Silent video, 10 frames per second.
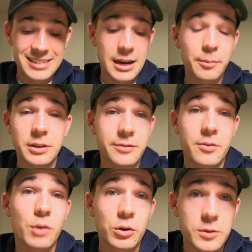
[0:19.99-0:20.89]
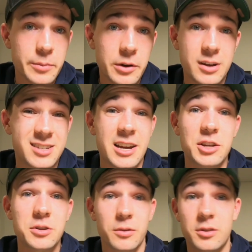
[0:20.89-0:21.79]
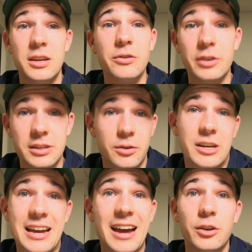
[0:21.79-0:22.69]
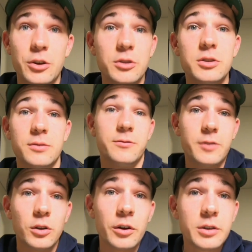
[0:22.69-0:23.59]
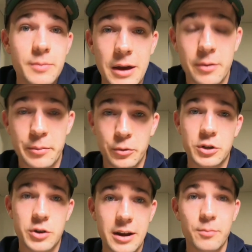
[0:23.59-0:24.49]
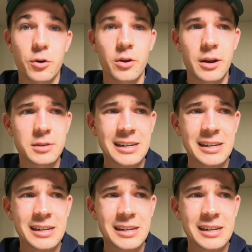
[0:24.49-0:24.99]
a couple of different models of periodization or theories that you can use and follow to be able to build your training programs,